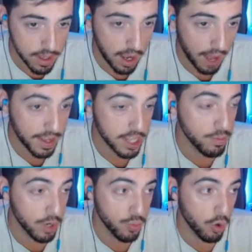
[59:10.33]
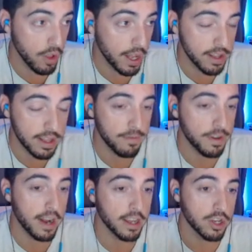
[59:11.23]
I think it's much more likely that
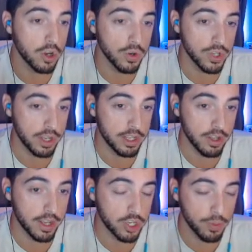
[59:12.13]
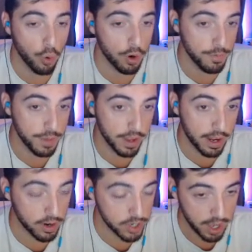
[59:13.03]
Fnatic goes into like supportive mid
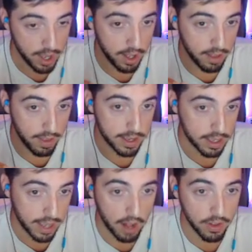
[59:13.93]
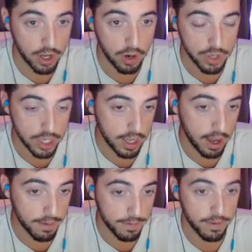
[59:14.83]
laners like Galio,
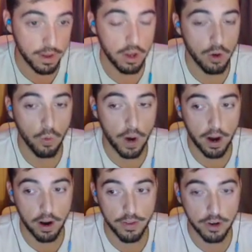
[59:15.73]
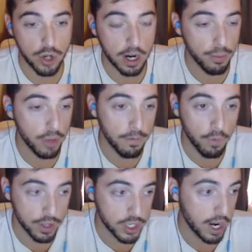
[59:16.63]
TF, where they're trying to play
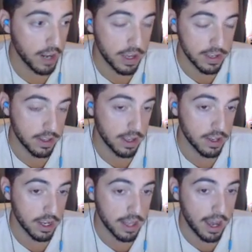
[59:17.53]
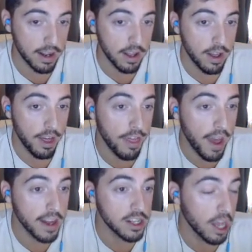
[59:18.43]
for the side lanes and things like that.
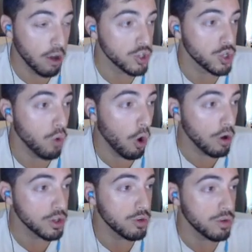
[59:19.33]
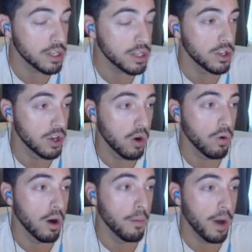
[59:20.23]
That tells you all you need to
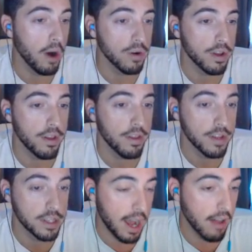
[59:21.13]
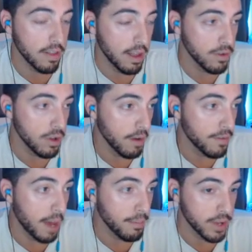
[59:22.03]
know about the talent level of
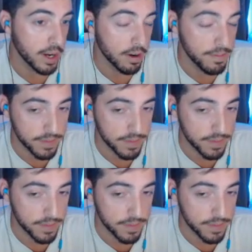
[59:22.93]
that player,